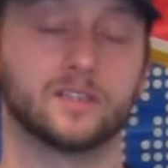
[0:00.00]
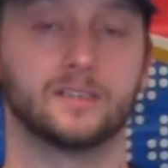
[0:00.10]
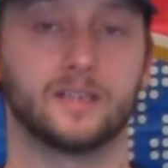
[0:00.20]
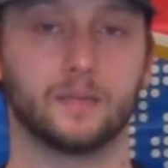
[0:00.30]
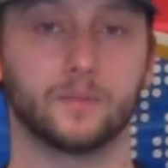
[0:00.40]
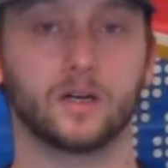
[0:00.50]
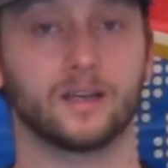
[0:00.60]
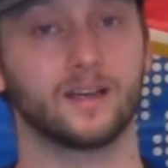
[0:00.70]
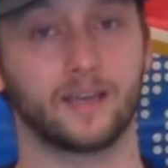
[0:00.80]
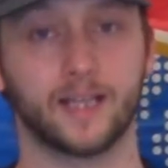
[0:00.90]
versus
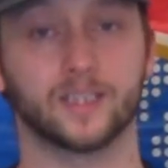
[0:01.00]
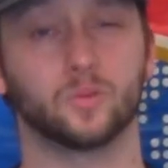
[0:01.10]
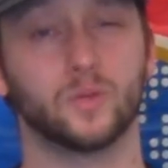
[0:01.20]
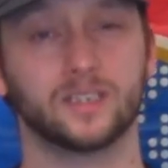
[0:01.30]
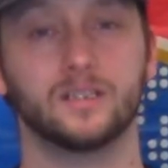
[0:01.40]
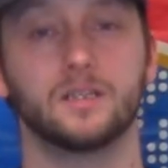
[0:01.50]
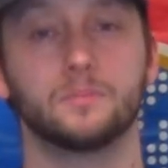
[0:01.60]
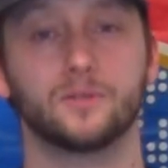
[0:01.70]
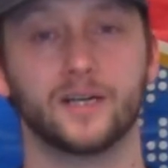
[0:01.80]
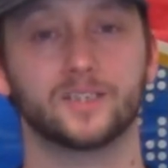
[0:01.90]
Denmark. Again, Switzerland
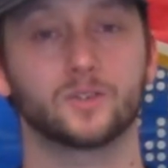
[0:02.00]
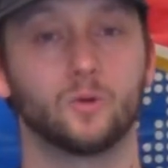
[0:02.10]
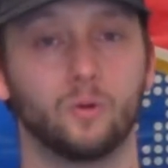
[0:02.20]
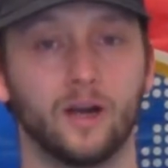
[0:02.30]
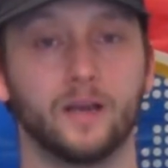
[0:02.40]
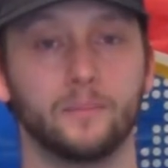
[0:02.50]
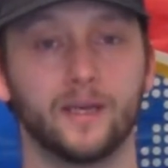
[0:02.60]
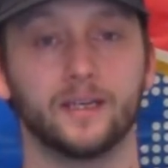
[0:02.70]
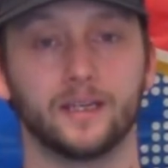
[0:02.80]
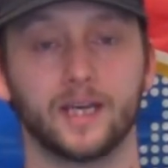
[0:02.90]
impressed quite a
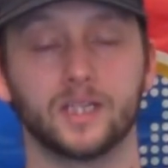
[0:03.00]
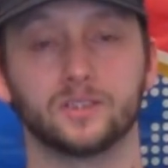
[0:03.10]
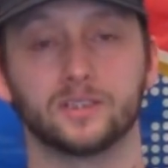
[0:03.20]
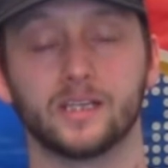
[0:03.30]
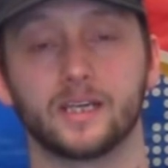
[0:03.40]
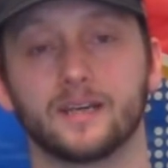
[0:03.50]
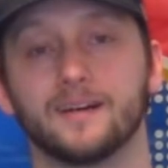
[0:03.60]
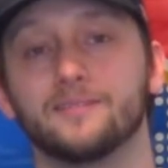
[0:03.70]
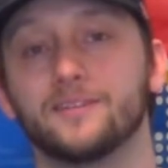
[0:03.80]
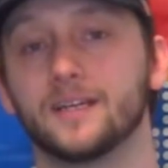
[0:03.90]
bit in the Nations League, and
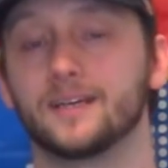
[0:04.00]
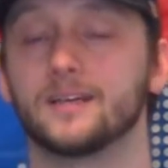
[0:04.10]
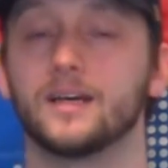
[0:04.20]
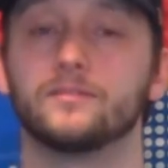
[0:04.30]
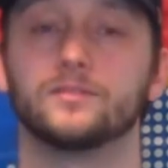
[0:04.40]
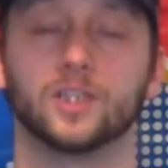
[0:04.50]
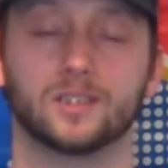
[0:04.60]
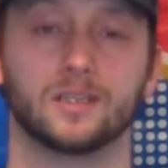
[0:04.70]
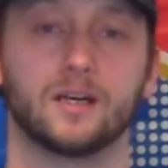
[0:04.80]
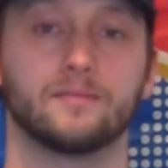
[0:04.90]
I think they're going to have
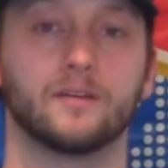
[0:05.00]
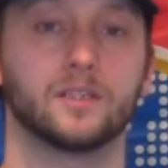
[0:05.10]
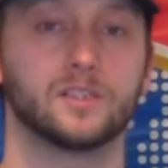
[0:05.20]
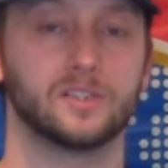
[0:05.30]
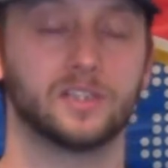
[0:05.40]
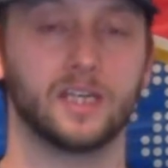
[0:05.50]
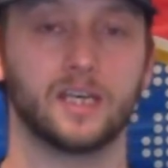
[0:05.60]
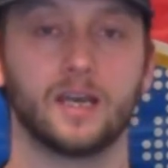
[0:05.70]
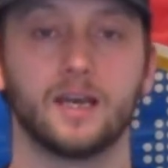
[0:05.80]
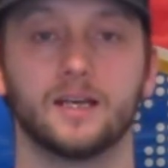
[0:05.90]
just enough to
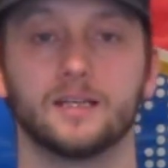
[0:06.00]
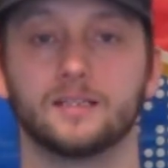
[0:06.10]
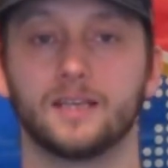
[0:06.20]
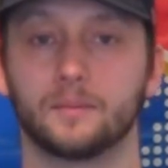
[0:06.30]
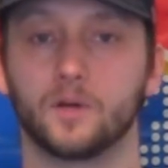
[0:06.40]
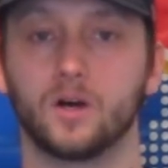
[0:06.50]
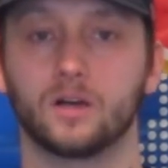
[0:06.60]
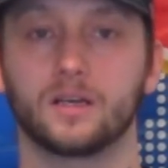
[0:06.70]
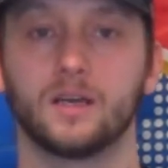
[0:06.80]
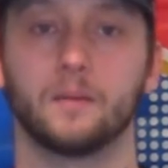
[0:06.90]
see
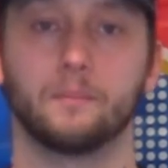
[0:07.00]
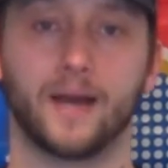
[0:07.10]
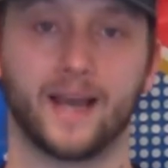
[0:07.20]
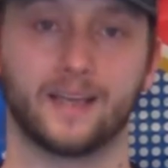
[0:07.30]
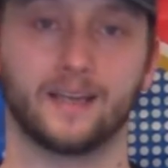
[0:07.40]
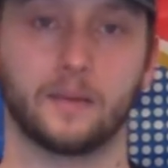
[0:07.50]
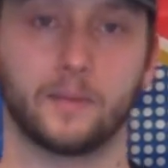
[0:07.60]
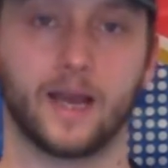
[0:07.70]
Denmark pack in their